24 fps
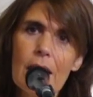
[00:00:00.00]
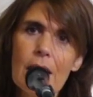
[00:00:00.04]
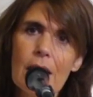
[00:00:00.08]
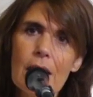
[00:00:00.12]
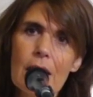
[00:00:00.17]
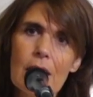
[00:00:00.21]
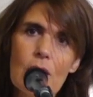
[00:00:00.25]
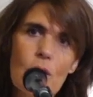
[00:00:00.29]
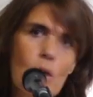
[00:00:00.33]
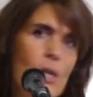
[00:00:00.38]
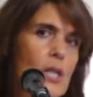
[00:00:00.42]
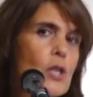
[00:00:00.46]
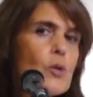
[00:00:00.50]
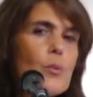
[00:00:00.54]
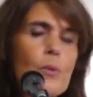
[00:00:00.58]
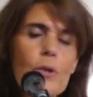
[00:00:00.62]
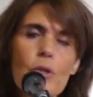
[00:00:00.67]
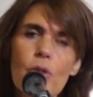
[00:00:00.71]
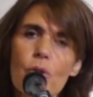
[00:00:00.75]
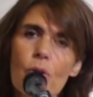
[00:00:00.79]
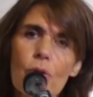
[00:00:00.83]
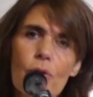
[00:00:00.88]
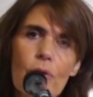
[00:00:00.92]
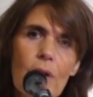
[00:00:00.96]
it
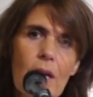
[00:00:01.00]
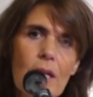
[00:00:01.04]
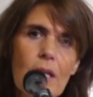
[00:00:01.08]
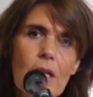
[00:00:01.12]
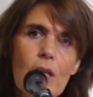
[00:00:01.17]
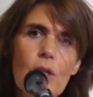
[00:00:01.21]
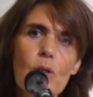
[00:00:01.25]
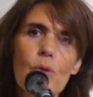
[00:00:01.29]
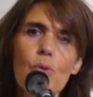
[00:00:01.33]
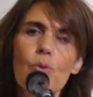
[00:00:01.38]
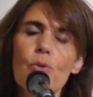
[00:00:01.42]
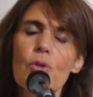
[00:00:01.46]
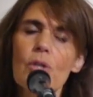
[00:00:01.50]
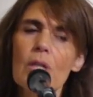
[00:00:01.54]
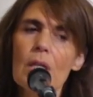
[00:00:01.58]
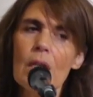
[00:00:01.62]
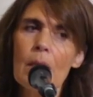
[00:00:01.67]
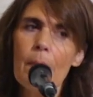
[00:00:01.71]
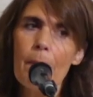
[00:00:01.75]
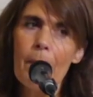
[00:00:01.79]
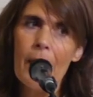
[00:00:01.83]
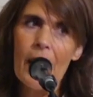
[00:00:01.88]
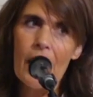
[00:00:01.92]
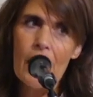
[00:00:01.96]
was already used
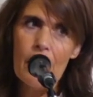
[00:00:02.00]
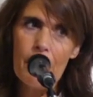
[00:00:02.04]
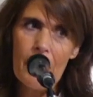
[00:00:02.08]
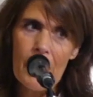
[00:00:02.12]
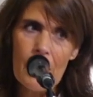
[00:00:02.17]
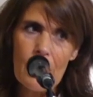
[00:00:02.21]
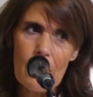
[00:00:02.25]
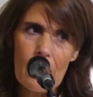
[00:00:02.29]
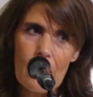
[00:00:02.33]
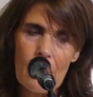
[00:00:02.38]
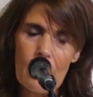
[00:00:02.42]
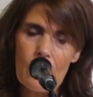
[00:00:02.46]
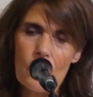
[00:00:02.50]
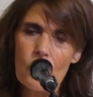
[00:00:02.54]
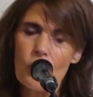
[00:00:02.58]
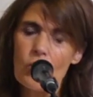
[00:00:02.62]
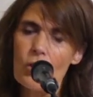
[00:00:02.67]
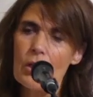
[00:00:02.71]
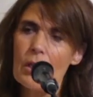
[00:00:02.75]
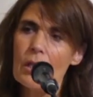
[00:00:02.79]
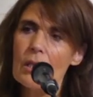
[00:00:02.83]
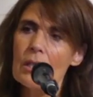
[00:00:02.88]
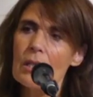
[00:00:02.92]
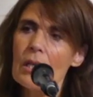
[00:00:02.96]
in many, many
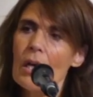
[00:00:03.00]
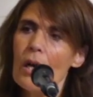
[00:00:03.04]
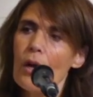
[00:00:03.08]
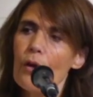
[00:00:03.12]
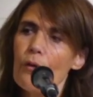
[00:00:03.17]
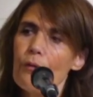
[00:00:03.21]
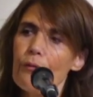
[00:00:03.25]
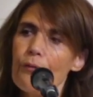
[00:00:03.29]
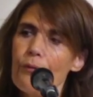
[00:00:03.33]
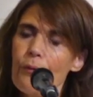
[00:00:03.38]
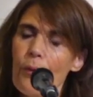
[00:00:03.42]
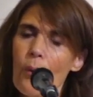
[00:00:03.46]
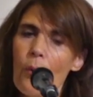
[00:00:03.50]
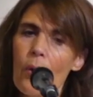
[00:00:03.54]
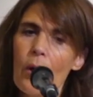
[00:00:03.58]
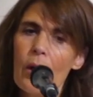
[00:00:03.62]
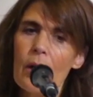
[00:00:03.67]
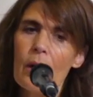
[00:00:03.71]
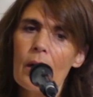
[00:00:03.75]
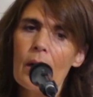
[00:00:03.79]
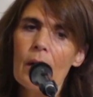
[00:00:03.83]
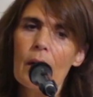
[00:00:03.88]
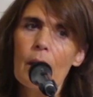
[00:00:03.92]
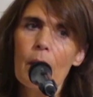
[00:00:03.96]
countries
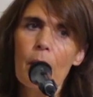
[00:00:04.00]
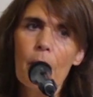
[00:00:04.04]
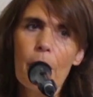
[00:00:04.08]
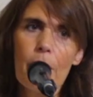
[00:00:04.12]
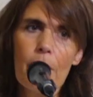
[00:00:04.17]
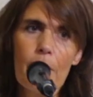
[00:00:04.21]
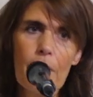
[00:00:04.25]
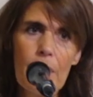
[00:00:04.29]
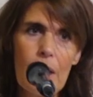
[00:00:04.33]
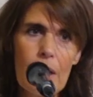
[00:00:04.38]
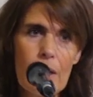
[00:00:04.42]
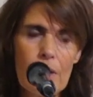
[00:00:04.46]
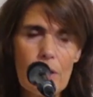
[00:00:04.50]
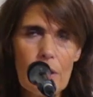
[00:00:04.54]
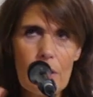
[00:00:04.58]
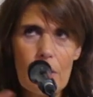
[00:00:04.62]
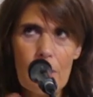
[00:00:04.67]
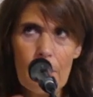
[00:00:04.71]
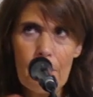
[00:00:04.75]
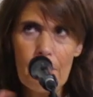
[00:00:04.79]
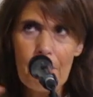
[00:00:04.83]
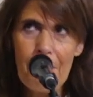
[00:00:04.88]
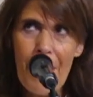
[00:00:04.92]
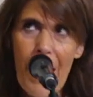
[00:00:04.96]
for
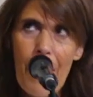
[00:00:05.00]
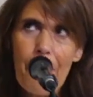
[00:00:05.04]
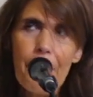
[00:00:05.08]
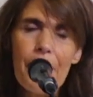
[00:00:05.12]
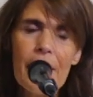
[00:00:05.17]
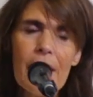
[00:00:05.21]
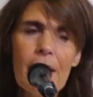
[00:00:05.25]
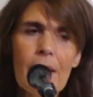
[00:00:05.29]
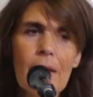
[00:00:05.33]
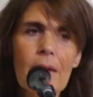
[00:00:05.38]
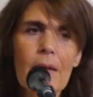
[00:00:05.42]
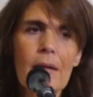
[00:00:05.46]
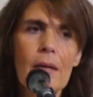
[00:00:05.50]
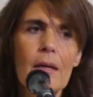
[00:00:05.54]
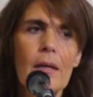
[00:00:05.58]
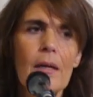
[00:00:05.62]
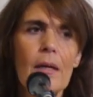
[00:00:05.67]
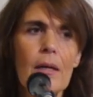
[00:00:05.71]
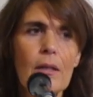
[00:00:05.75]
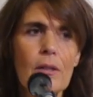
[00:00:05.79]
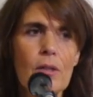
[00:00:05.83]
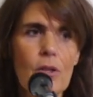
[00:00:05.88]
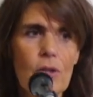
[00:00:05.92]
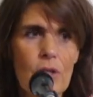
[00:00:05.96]
mapping
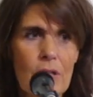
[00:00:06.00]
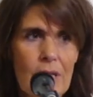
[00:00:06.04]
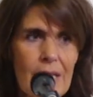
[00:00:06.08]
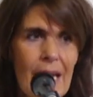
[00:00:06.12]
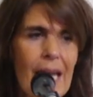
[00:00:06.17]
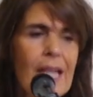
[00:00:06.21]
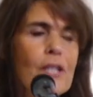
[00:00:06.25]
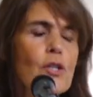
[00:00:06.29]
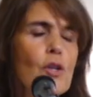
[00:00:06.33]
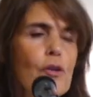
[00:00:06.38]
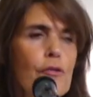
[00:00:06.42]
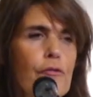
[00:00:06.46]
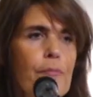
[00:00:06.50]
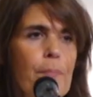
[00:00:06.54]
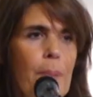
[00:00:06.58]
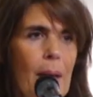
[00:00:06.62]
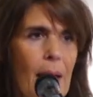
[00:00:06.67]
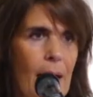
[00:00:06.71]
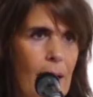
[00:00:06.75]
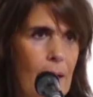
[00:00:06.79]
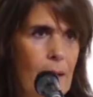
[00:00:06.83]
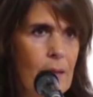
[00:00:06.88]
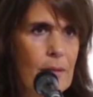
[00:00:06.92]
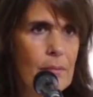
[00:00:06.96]
the state of
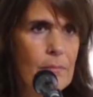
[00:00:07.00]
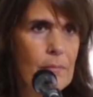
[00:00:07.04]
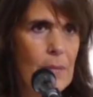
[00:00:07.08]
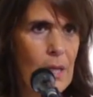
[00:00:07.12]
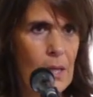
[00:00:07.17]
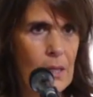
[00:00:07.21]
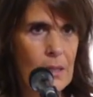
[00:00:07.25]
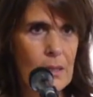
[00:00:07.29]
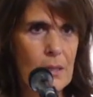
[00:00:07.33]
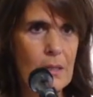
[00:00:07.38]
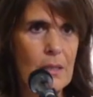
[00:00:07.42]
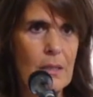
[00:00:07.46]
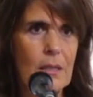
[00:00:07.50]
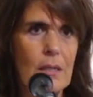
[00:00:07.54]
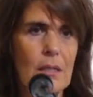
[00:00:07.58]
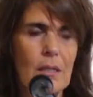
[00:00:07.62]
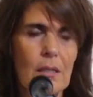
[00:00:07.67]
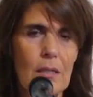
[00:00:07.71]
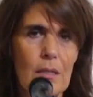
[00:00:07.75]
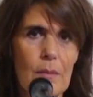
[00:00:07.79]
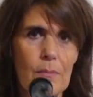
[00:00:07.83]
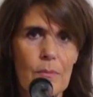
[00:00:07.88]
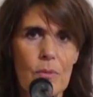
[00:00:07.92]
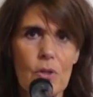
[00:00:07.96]
play in the
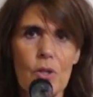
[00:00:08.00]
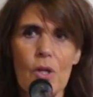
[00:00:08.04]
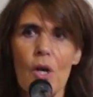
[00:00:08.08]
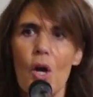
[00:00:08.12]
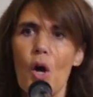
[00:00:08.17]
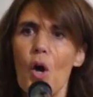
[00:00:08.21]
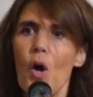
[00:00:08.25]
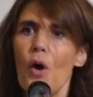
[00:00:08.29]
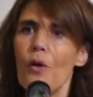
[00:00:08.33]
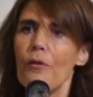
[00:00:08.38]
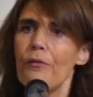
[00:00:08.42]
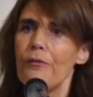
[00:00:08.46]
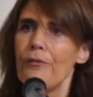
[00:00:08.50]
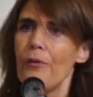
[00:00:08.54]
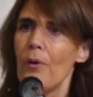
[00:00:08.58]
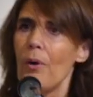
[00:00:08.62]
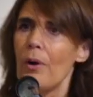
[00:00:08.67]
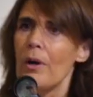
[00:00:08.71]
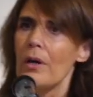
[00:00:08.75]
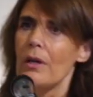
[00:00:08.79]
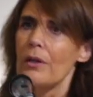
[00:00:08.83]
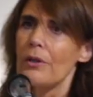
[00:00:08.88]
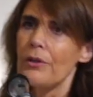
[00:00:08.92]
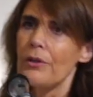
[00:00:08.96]
systems, for